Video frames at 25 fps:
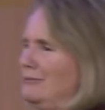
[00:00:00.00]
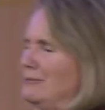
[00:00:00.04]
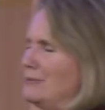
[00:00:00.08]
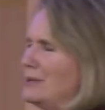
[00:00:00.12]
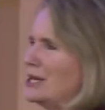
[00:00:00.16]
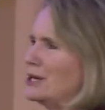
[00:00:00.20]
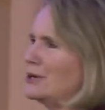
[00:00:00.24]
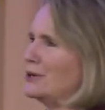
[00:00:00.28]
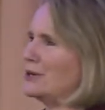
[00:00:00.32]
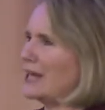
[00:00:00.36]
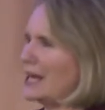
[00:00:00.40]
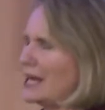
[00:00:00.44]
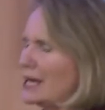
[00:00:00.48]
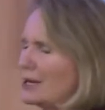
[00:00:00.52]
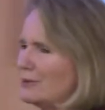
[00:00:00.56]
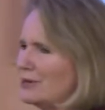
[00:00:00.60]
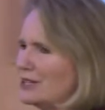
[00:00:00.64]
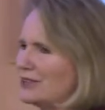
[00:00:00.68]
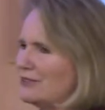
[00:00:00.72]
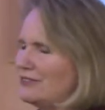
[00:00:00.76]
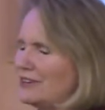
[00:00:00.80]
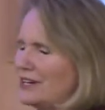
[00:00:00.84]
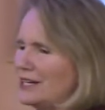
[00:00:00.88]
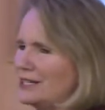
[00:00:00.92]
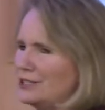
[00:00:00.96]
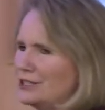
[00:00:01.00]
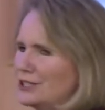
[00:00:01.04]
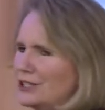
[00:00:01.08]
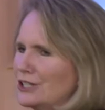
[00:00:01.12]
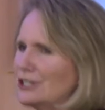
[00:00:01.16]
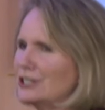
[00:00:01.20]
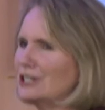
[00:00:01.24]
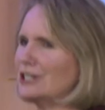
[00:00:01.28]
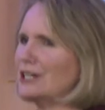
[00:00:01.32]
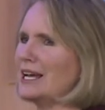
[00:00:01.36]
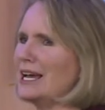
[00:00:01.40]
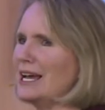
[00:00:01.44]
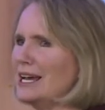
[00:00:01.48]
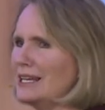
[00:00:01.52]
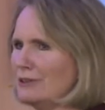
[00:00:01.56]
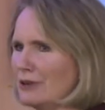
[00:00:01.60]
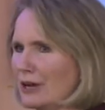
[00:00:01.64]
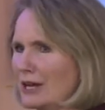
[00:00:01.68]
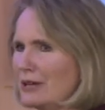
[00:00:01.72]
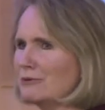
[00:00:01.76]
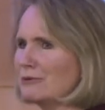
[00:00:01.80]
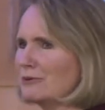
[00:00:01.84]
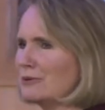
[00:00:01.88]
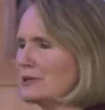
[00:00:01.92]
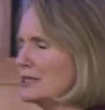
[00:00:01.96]
be okay with failure and,
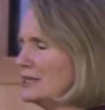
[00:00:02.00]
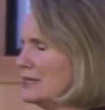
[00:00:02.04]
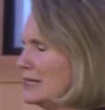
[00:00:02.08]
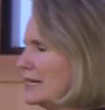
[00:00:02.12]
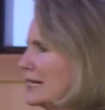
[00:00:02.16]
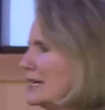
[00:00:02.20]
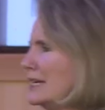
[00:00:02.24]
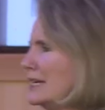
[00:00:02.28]
and really